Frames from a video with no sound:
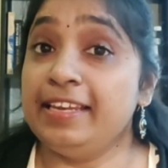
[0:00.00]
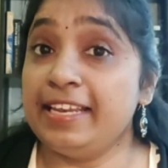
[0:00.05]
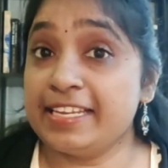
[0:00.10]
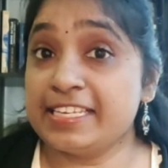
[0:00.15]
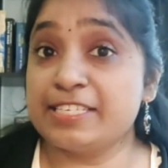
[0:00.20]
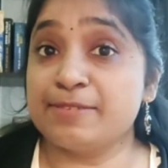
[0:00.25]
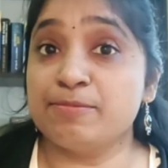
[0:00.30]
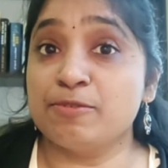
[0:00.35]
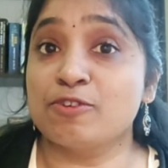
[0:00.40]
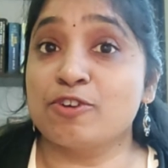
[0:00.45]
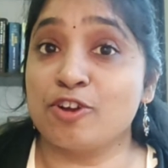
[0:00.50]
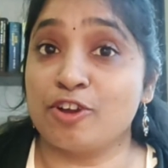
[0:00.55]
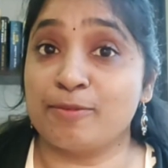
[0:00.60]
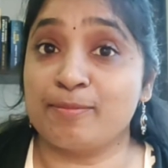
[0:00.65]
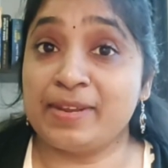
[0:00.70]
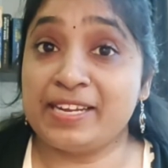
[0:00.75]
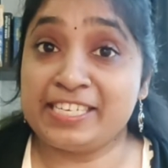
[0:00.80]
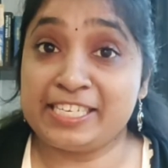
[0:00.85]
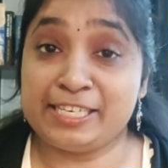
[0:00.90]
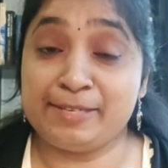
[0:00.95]
Next book on
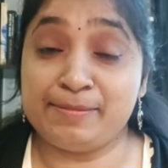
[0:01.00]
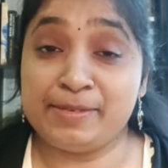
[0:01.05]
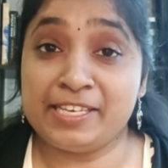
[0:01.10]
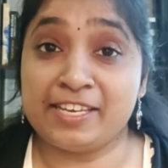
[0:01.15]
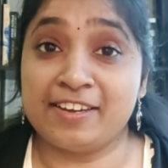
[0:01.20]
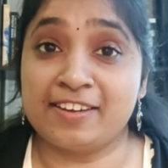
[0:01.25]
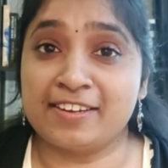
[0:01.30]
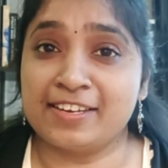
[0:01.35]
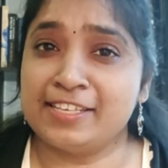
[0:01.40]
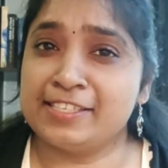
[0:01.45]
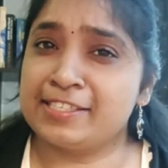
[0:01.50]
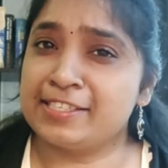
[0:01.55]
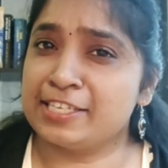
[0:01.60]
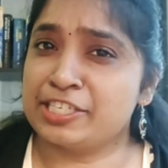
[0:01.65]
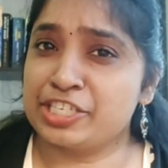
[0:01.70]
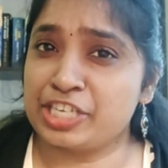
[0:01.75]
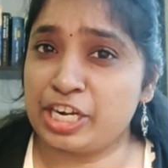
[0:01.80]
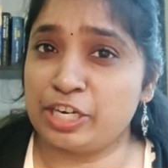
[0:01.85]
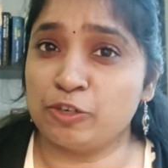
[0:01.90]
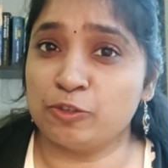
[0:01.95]
my TBR is The
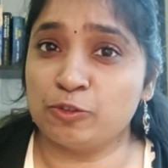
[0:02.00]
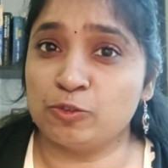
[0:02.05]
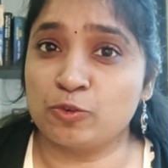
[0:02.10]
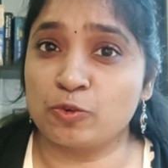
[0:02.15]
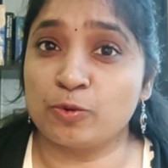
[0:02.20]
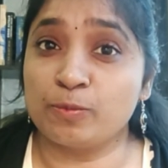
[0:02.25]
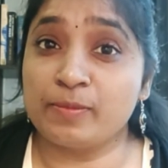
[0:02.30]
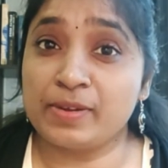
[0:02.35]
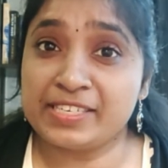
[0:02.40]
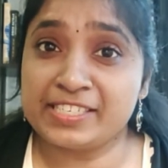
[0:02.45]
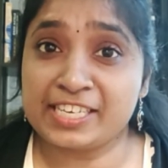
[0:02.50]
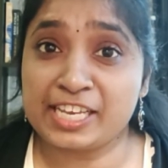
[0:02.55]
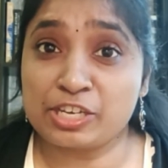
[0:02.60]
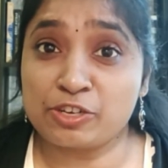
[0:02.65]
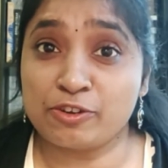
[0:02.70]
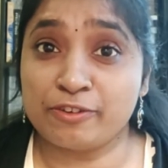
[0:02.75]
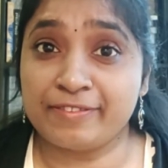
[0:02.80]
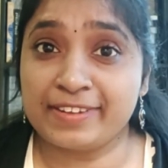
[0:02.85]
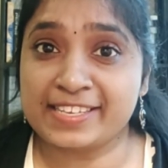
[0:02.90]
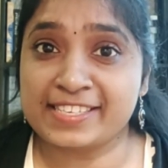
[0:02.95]
Shadow Throne by
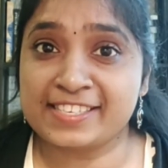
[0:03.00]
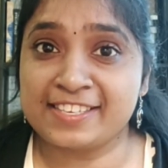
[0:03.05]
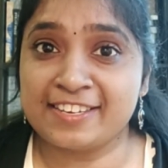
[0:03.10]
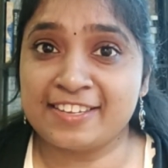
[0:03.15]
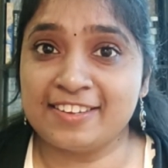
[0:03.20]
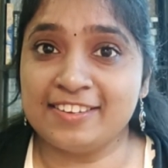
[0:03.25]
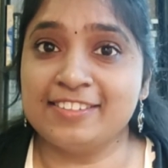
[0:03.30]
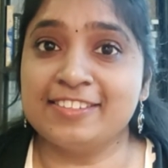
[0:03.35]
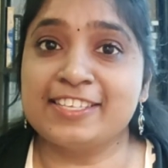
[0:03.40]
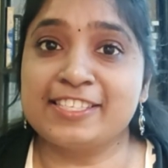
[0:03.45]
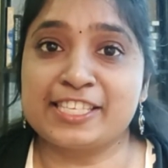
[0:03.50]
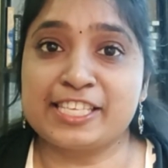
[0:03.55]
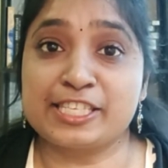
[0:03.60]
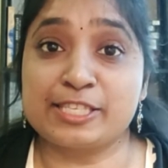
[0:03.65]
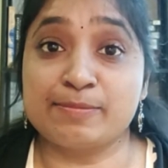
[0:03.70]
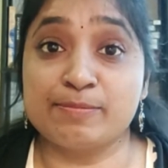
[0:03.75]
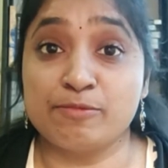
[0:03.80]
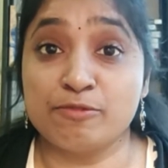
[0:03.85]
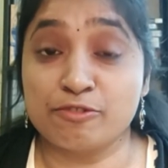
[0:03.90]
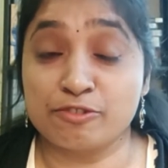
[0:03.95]
Django Wexler. This is
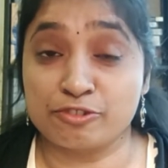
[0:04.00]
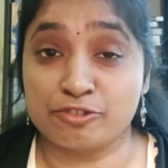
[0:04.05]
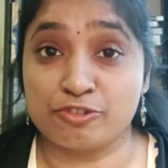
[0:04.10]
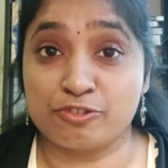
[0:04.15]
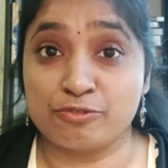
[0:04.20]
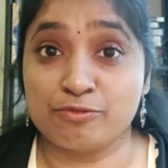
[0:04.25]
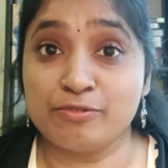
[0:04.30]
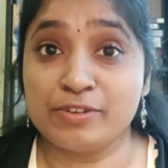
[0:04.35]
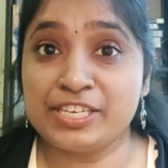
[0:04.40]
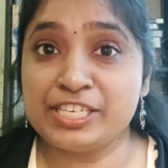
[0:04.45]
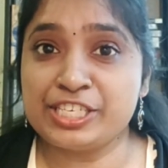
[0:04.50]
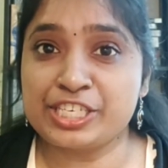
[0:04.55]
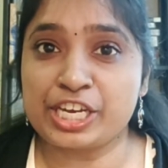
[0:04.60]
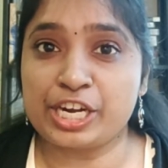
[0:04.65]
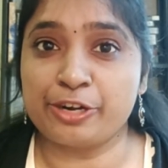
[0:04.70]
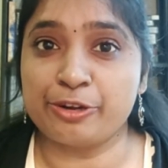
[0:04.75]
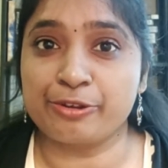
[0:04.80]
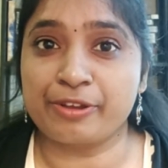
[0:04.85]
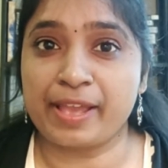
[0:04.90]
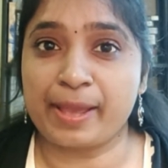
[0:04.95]
book 2 in
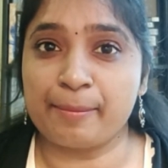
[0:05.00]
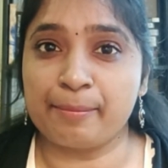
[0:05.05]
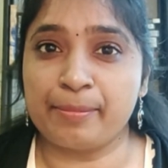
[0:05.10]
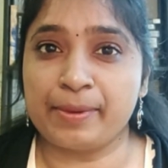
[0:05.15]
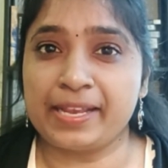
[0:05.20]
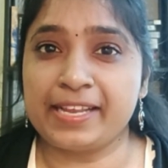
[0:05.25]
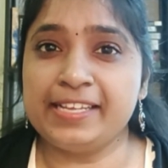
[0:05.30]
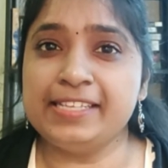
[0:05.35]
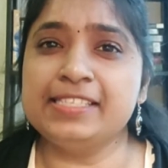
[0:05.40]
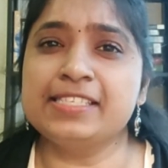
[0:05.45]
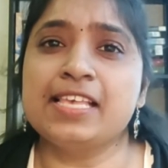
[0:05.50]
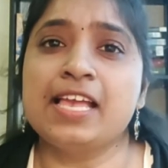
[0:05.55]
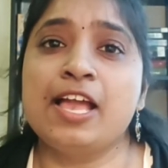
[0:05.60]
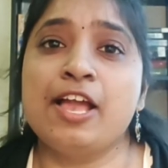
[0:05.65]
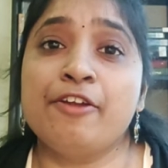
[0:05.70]
Shadow Campaigns.